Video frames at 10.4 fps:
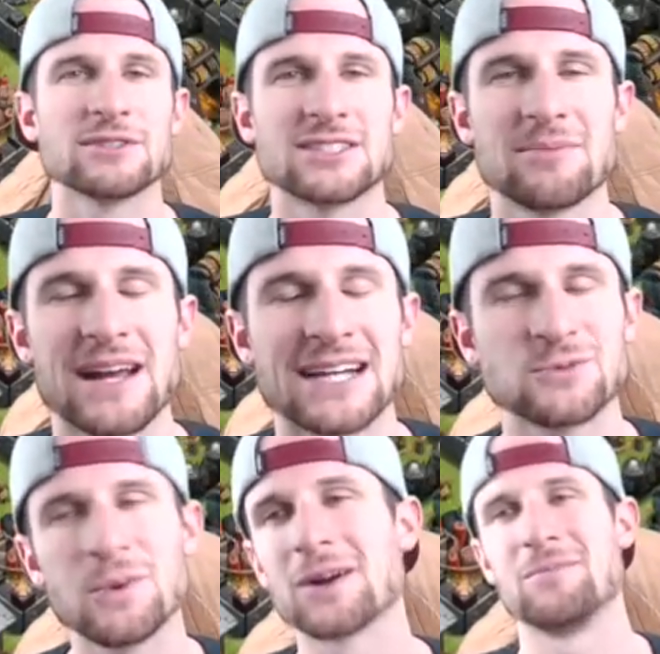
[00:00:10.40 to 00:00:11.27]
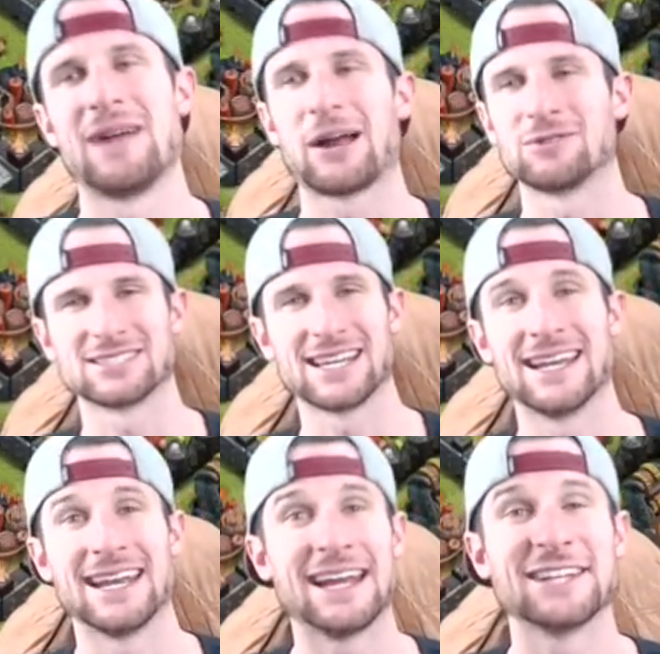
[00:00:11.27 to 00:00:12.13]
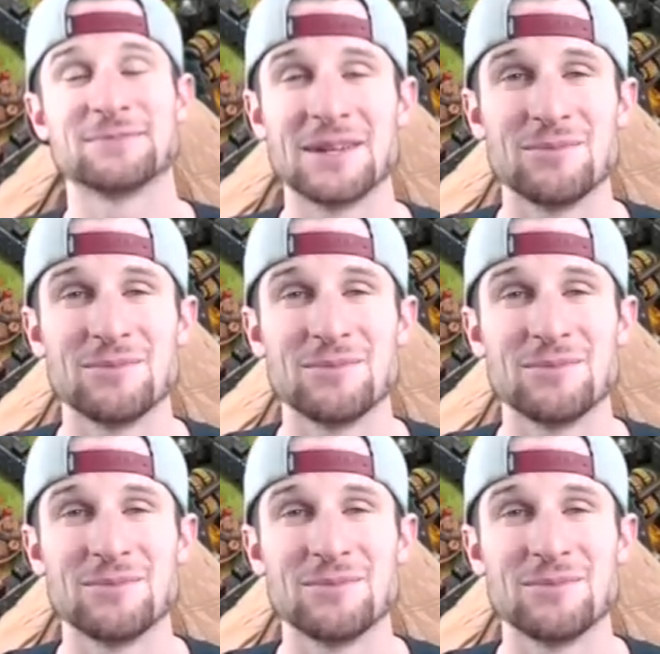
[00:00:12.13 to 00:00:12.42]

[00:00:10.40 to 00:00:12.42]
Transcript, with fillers: up guys? Welcome back once again. It is me,